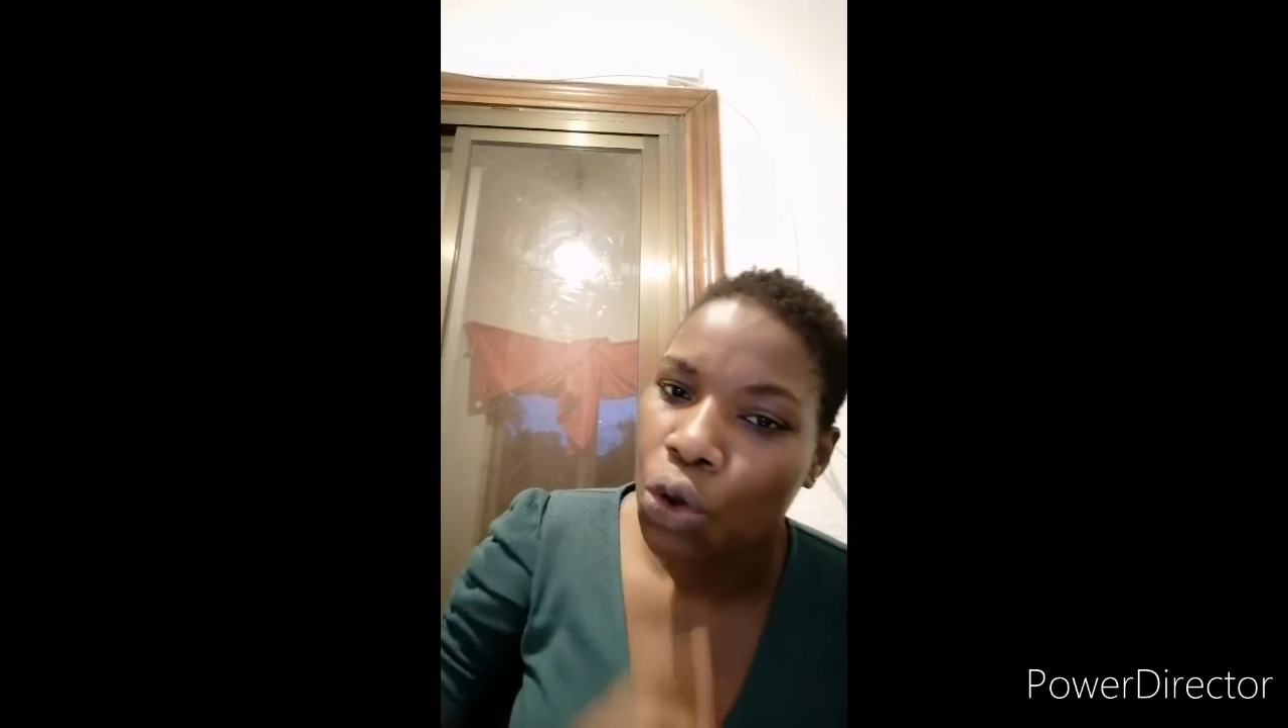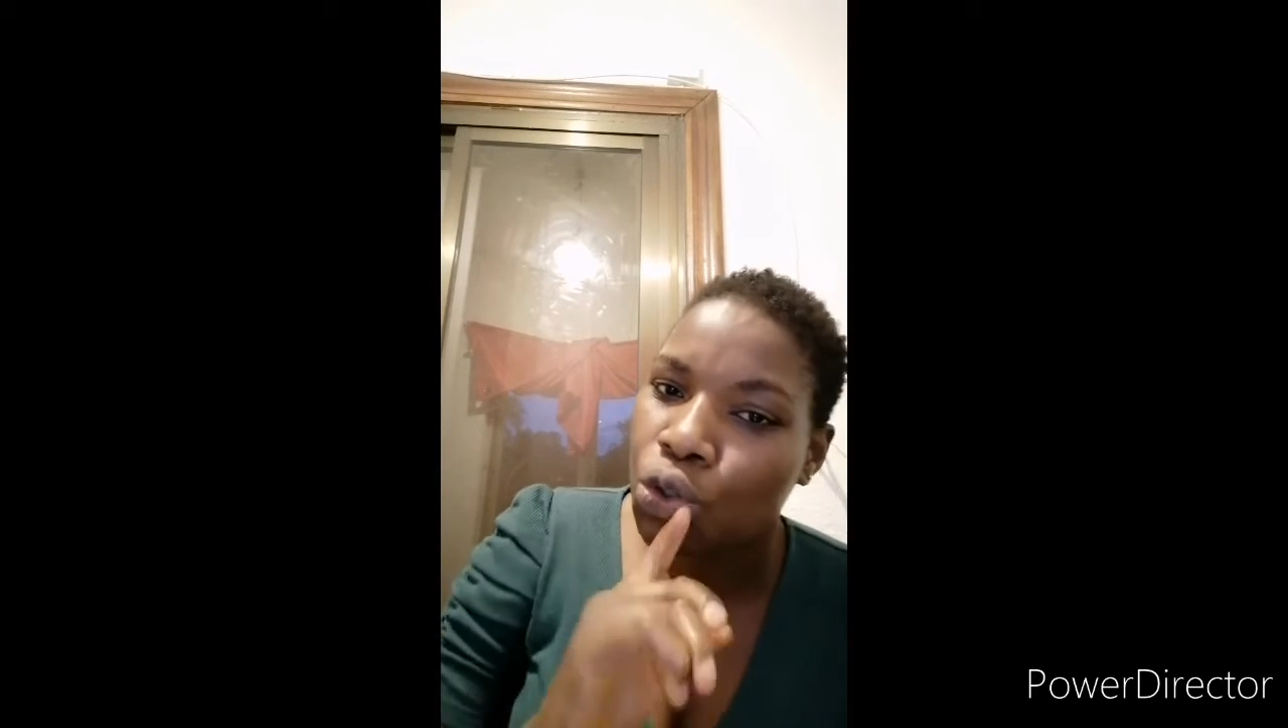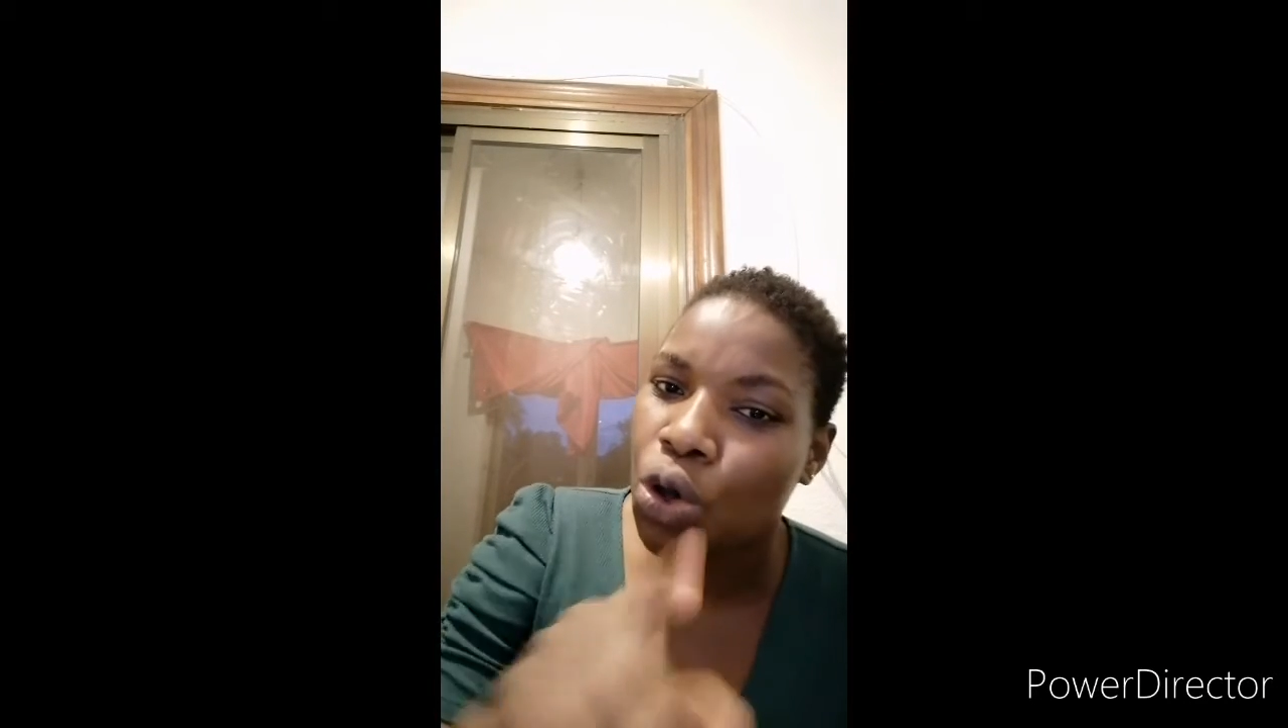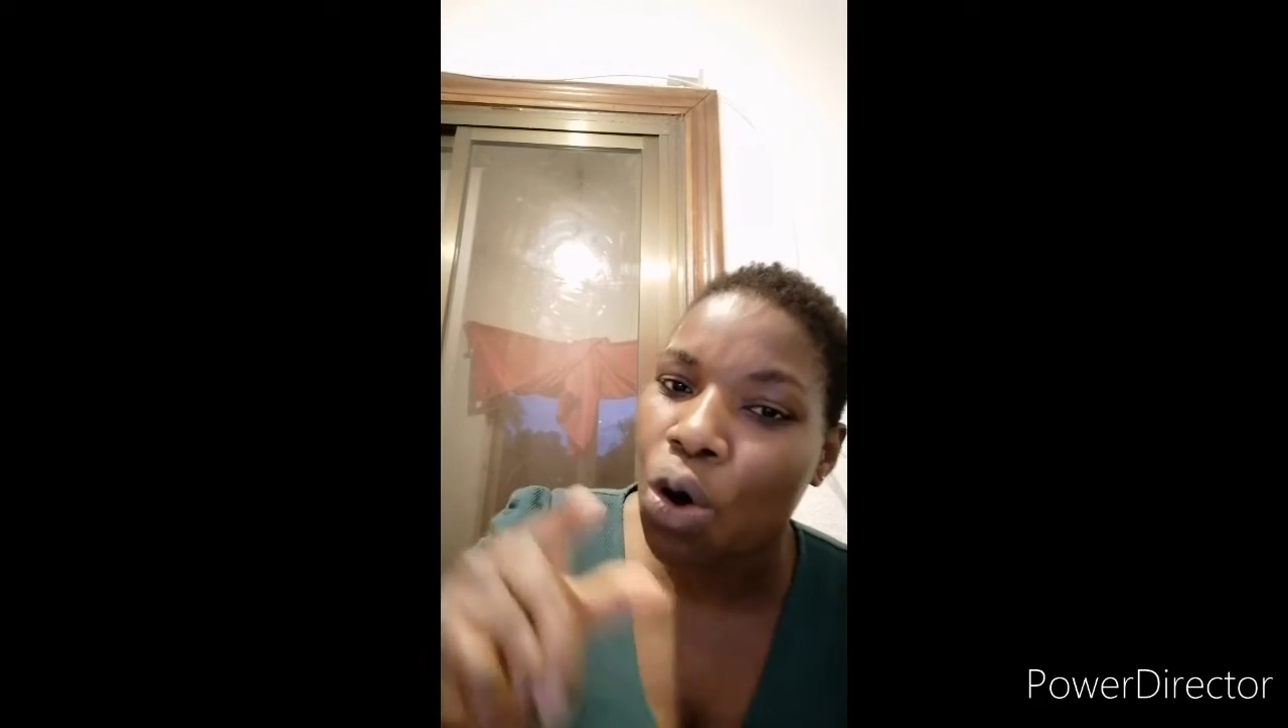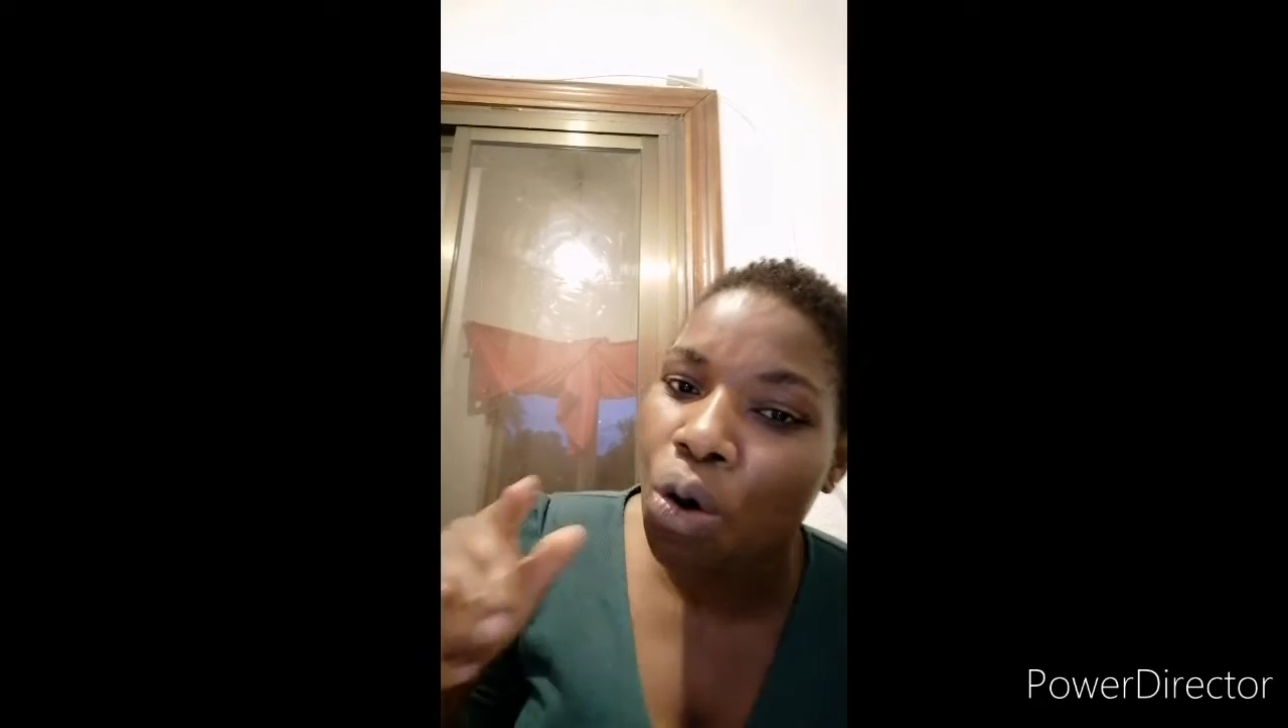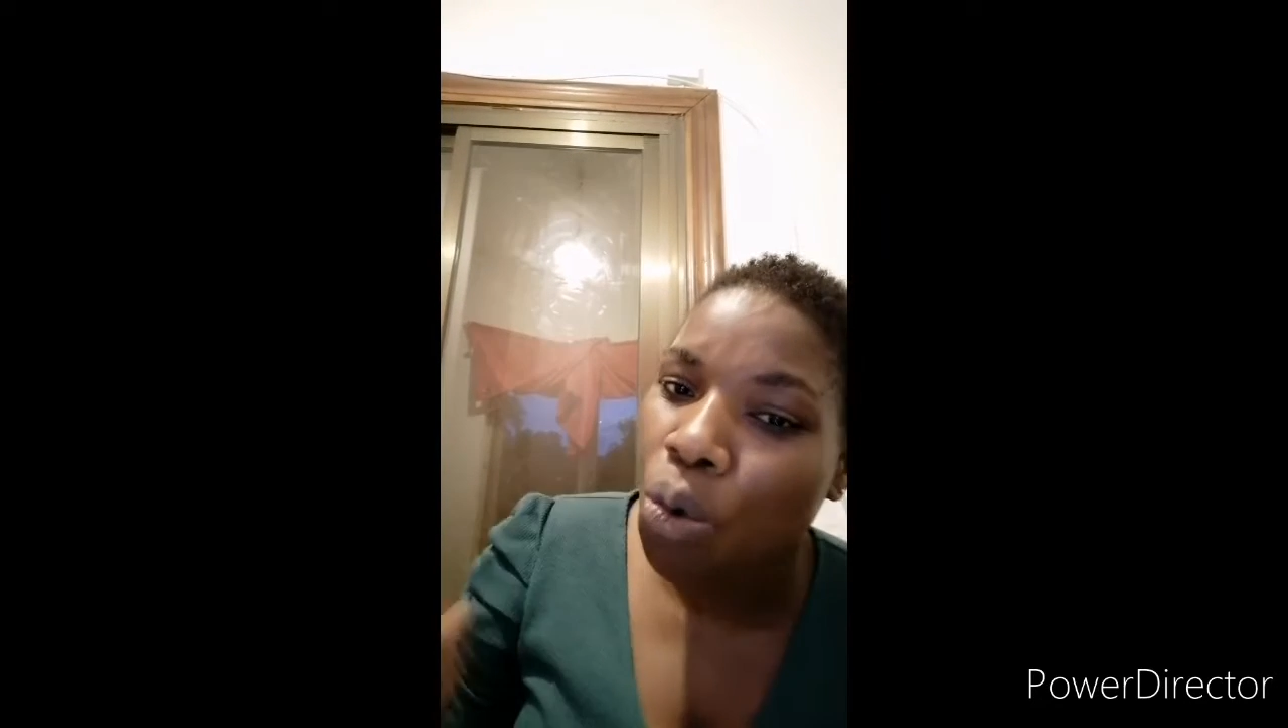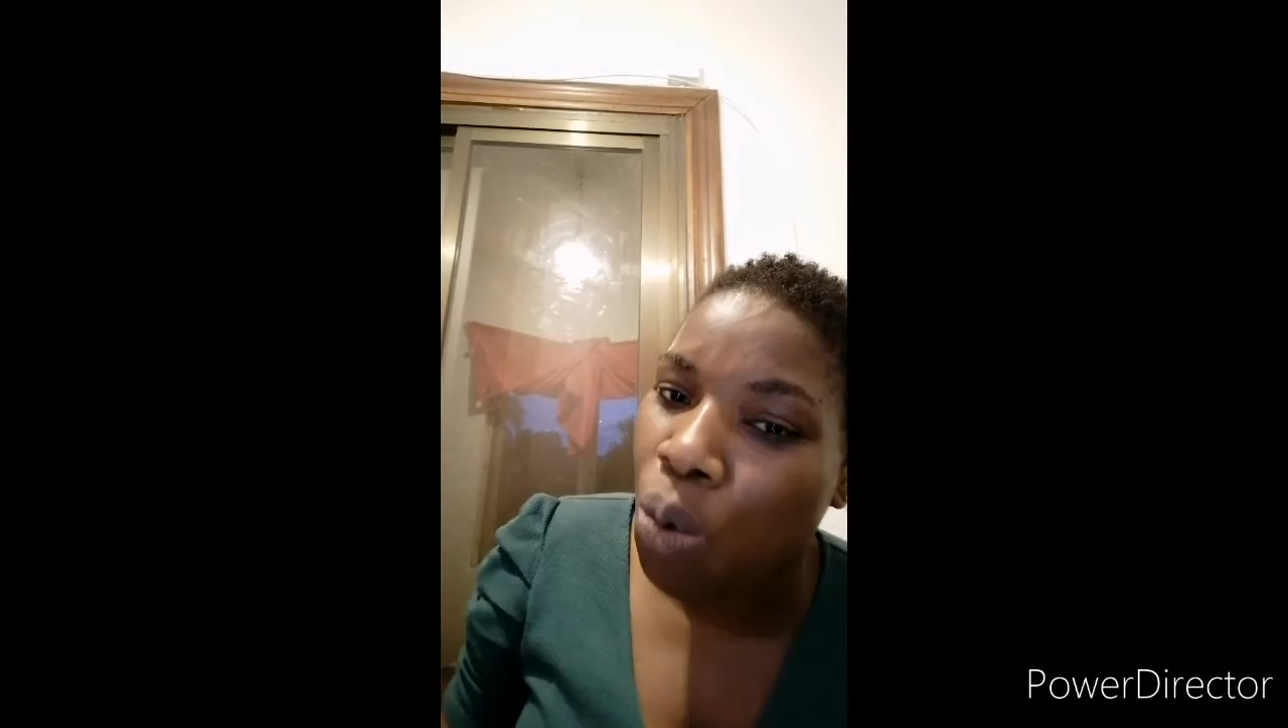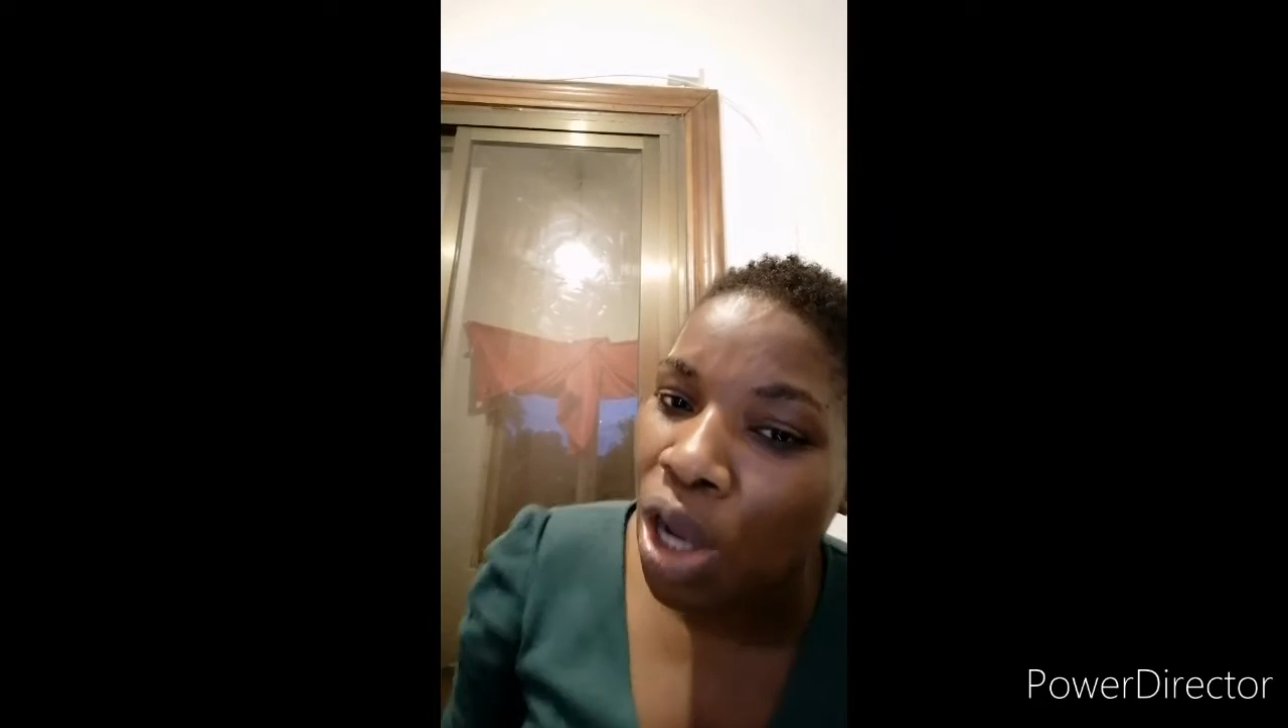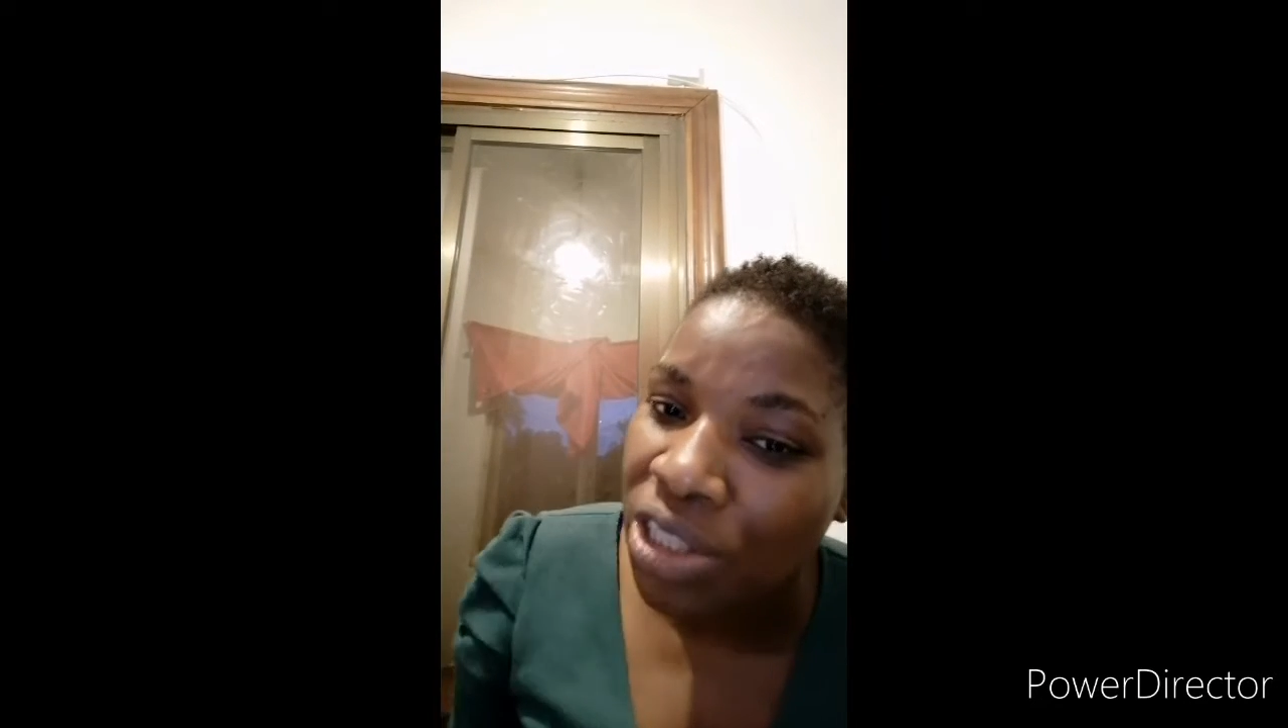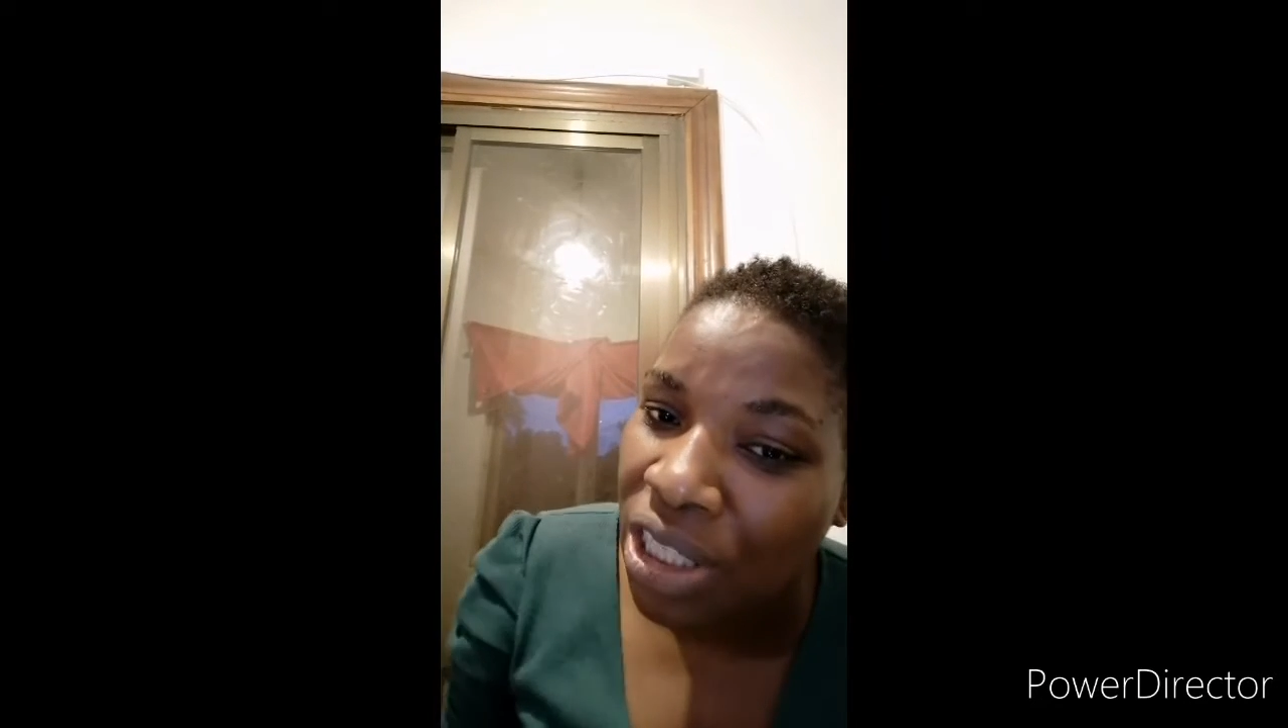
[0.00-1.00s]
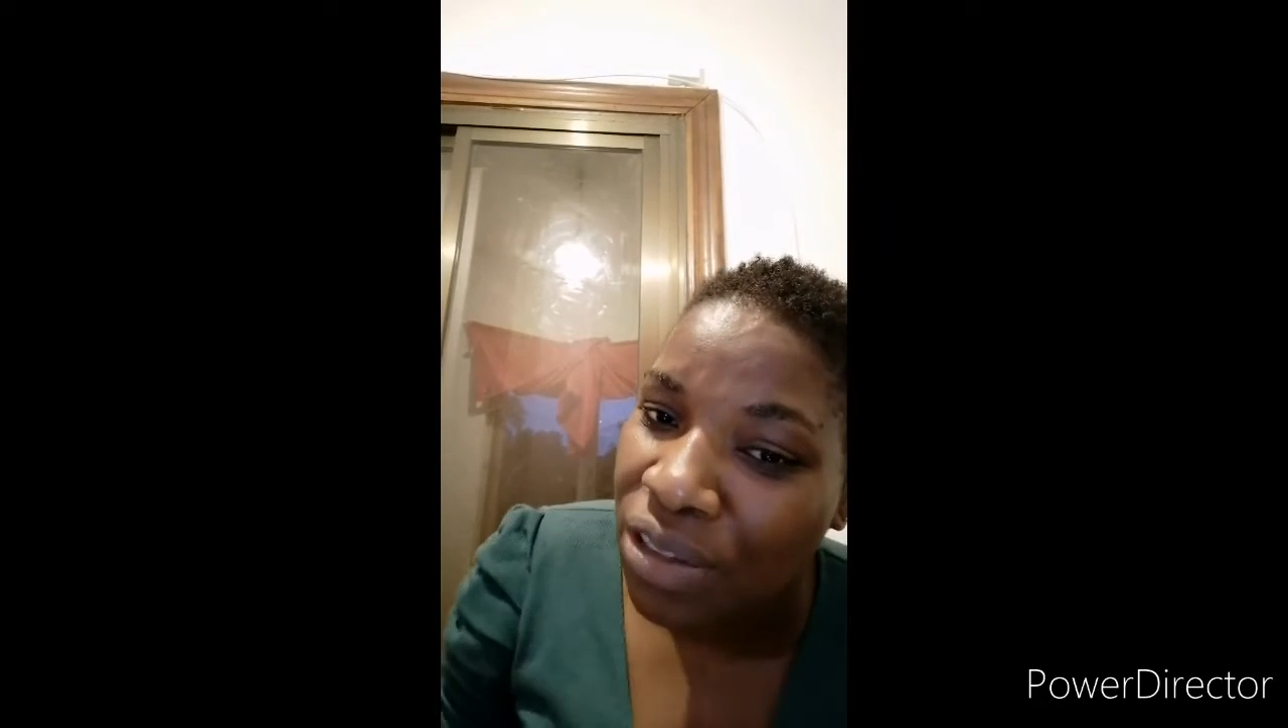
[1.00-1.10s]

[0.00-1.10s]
So watch